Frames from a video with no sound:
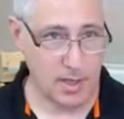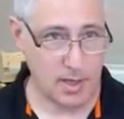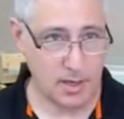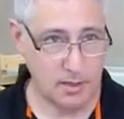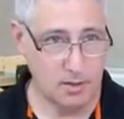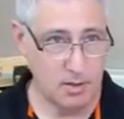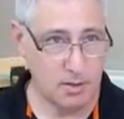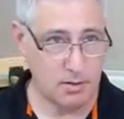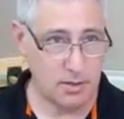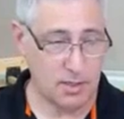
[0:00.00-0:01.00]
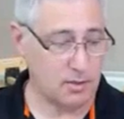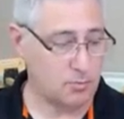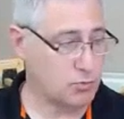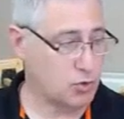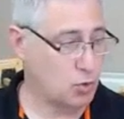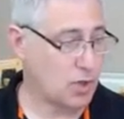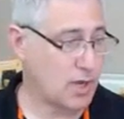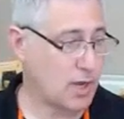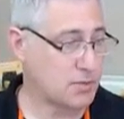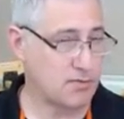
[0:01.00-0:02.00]
And the tool
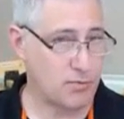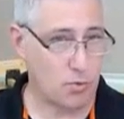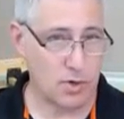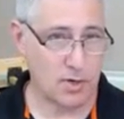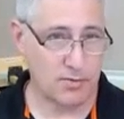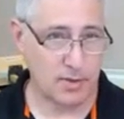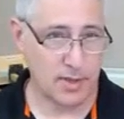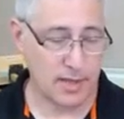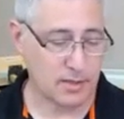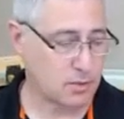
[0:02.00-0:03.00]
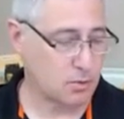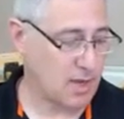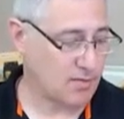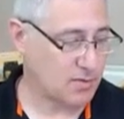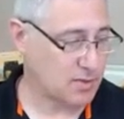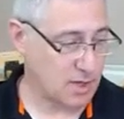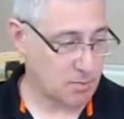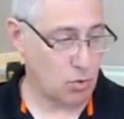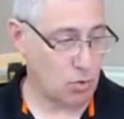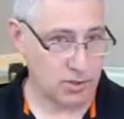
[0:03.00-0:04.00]
comes in 4 different lengths. So we have this,
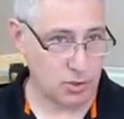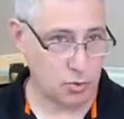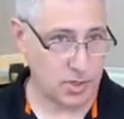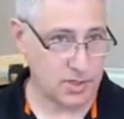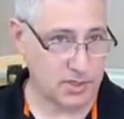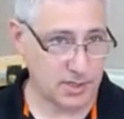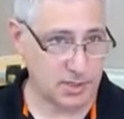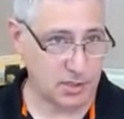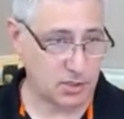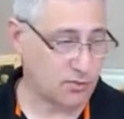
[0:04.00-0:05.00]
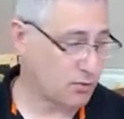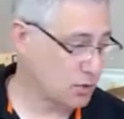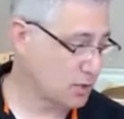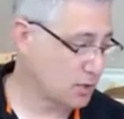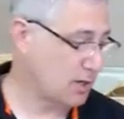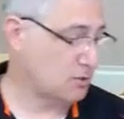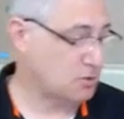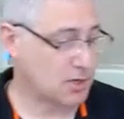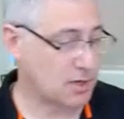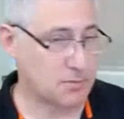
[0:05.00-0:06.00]
I'm holding the 26-inch version. It
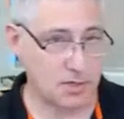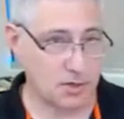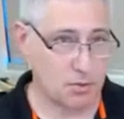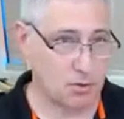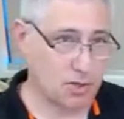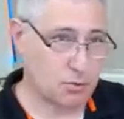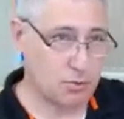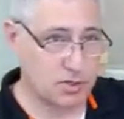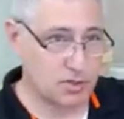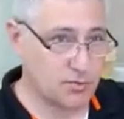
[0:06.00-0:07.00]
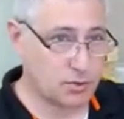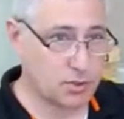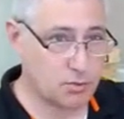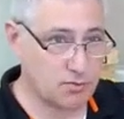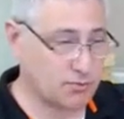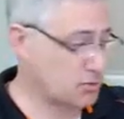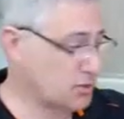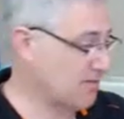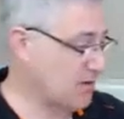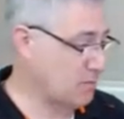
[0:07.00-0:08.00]
also comes in a 33-inch version,
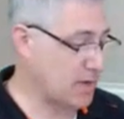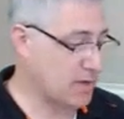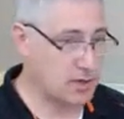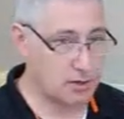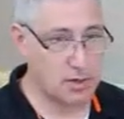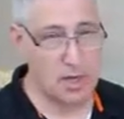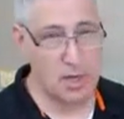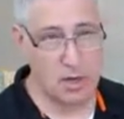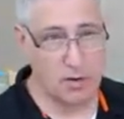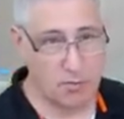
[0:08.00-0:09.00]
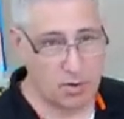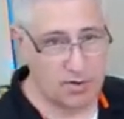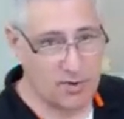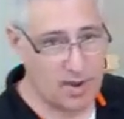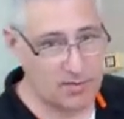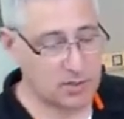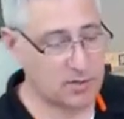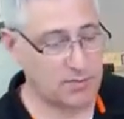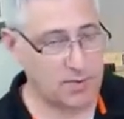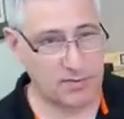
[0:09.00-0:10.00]
which I've got back here,
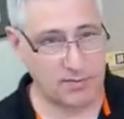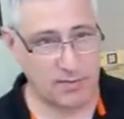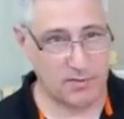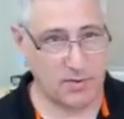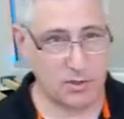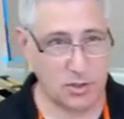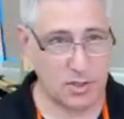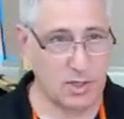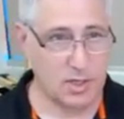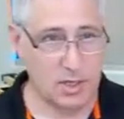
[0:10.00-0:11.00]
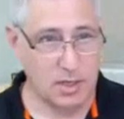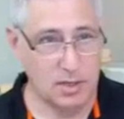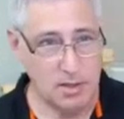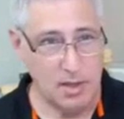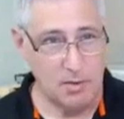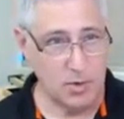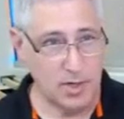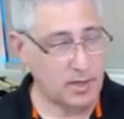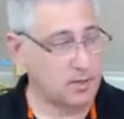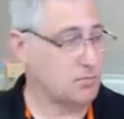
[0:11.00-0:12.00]
45-inch and 55-inch.
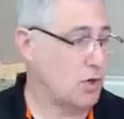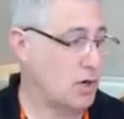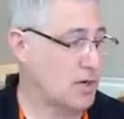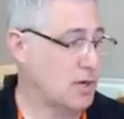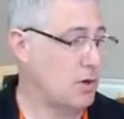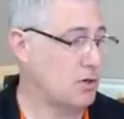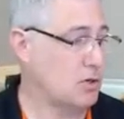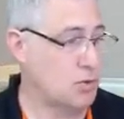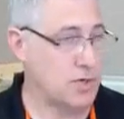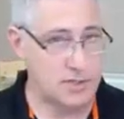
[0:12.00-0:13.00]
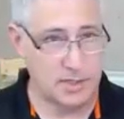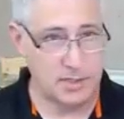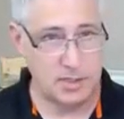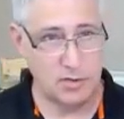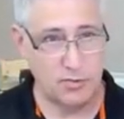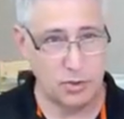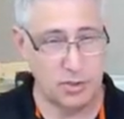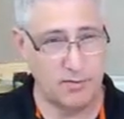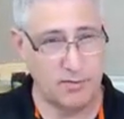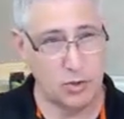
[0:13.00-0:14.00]
When I talk about a 26-inch
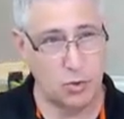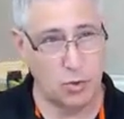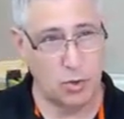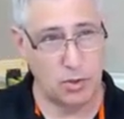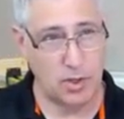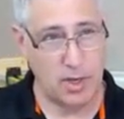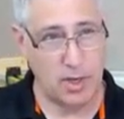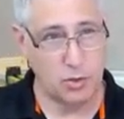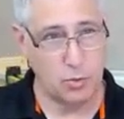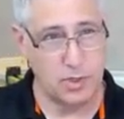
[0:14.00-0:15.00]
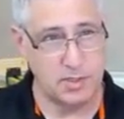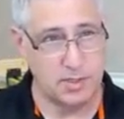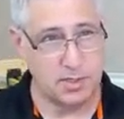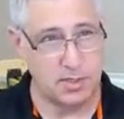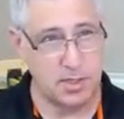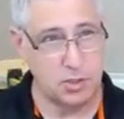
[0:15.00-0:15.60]
version of the tool, 26